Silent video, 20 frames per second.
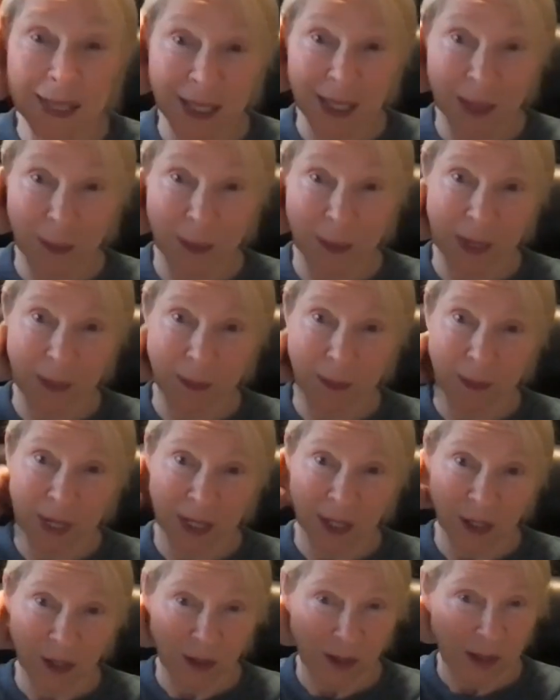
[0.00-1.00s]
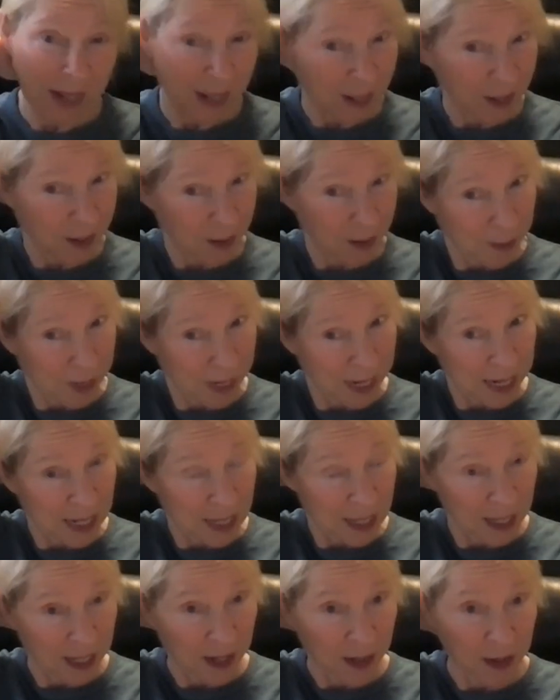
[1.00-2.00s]
is the big mystery, and there are many
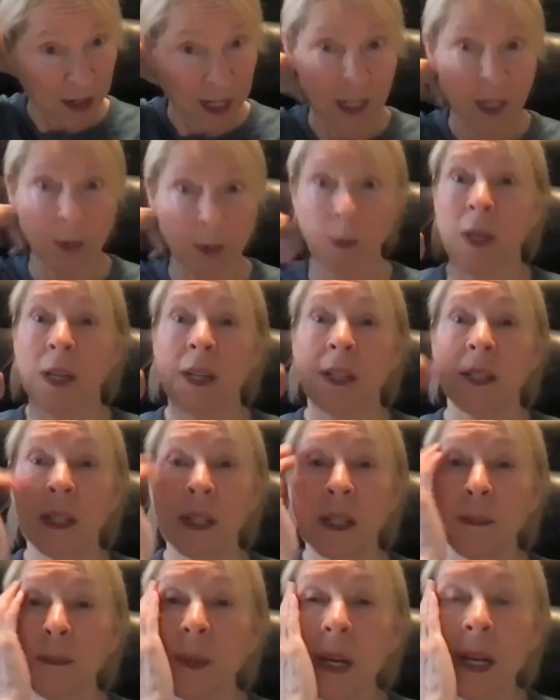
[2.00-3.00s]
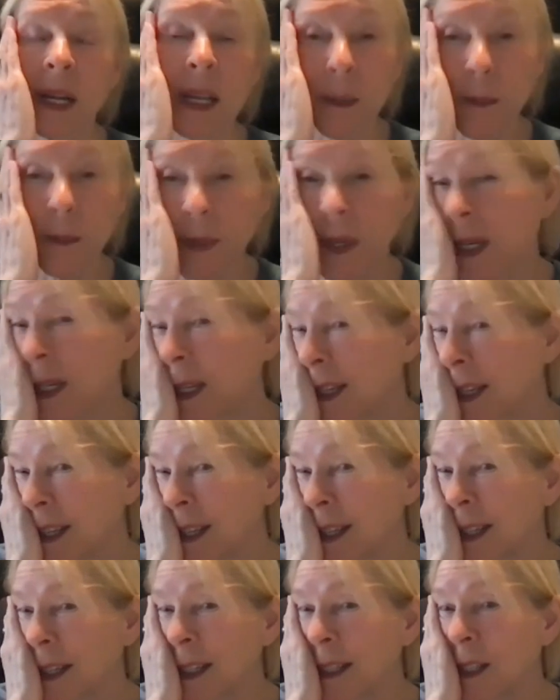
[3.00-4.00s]
theories, but in my
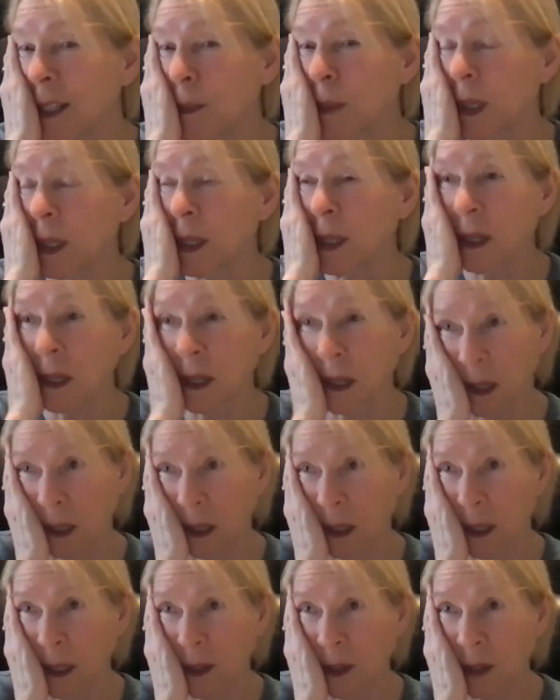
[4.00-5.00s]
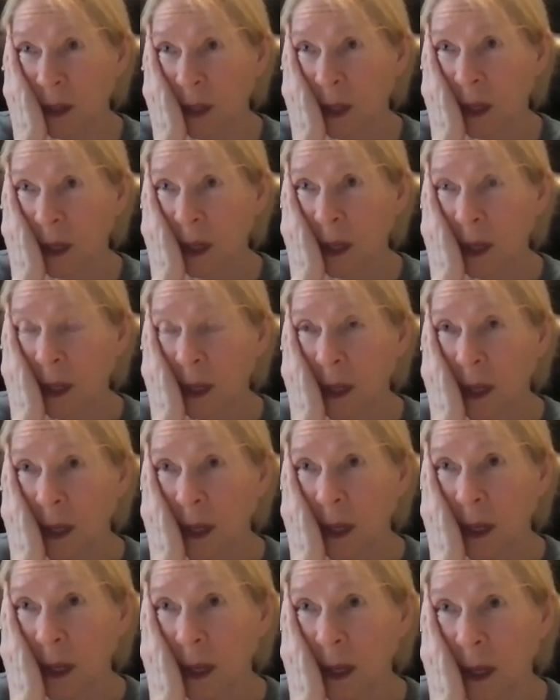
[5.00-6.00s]
opinion, it's because
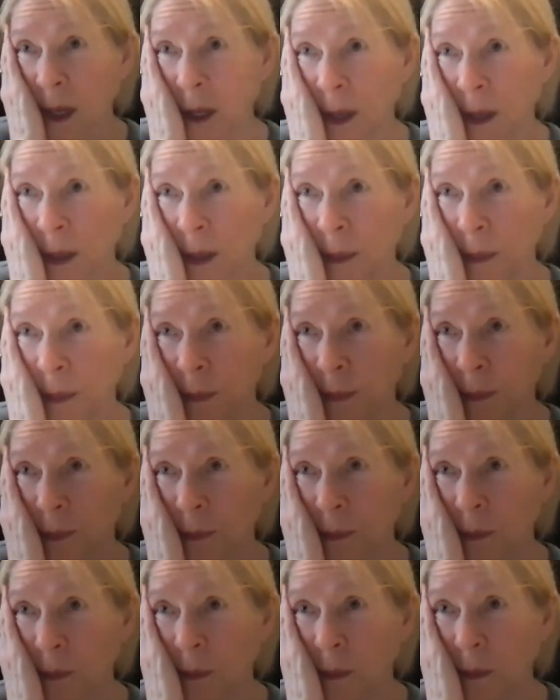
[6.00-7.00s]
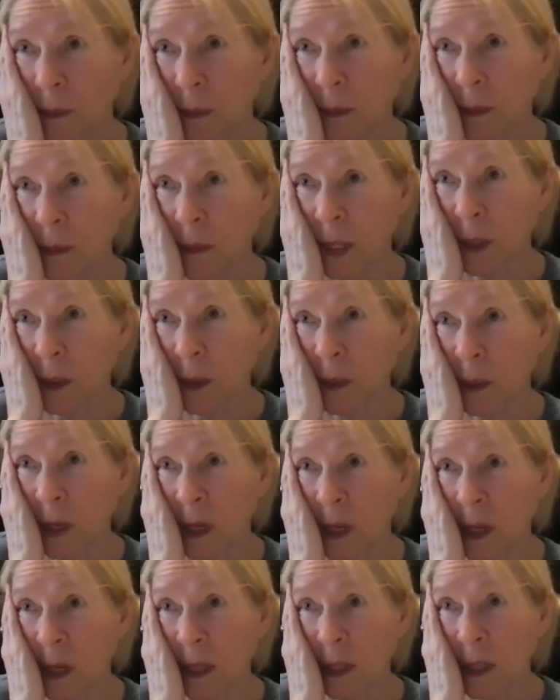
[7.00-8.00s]
there
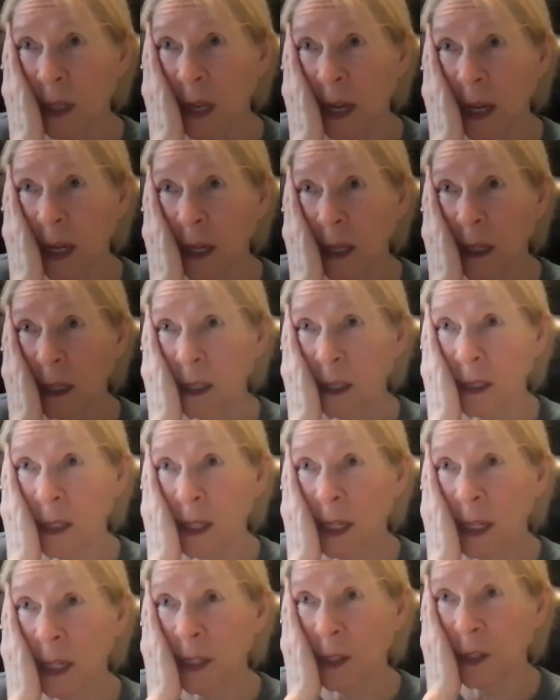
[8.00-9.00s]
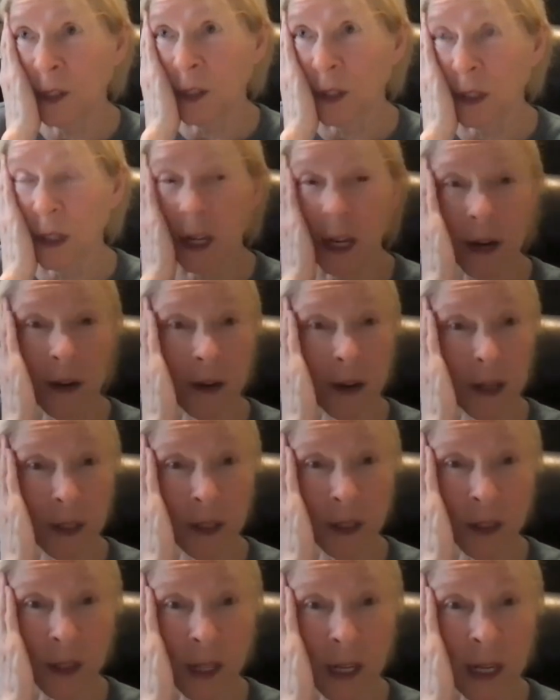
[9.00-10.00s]
was a teacher
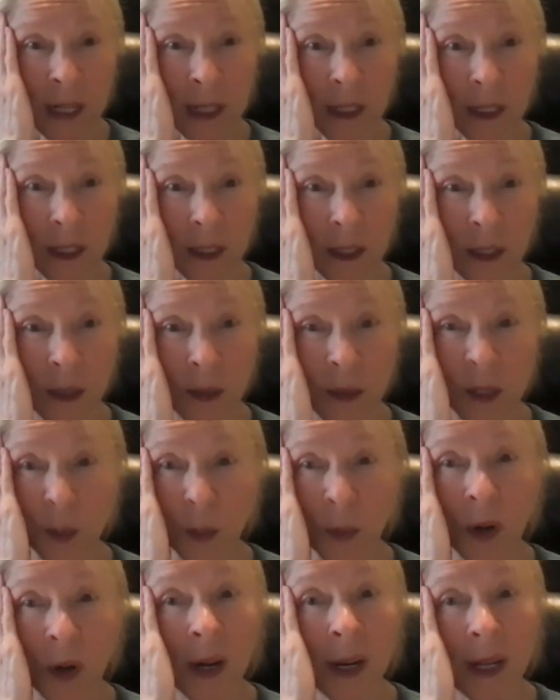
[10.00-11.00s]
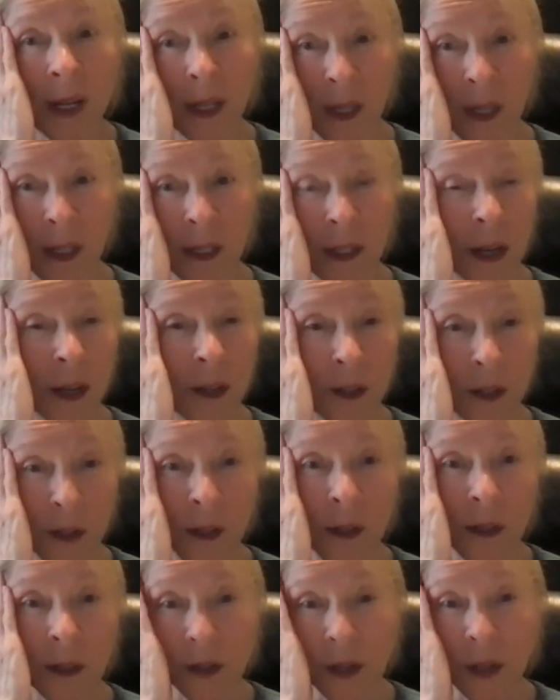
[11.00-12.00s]
character in it who was preying on young
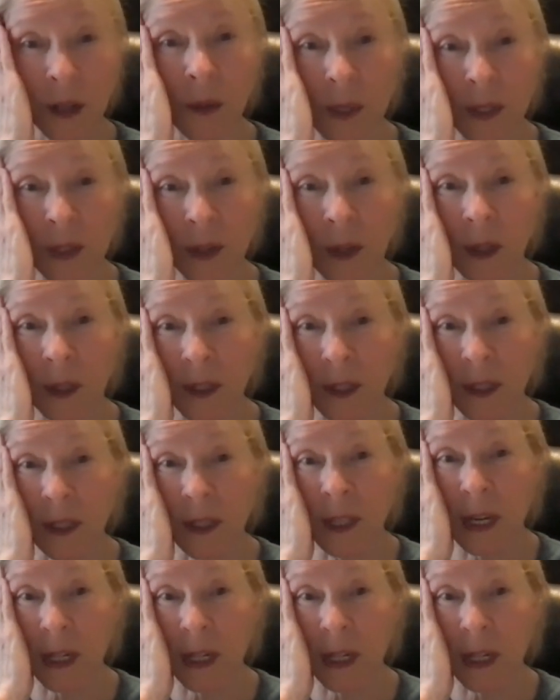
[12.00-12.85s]
girls, who was a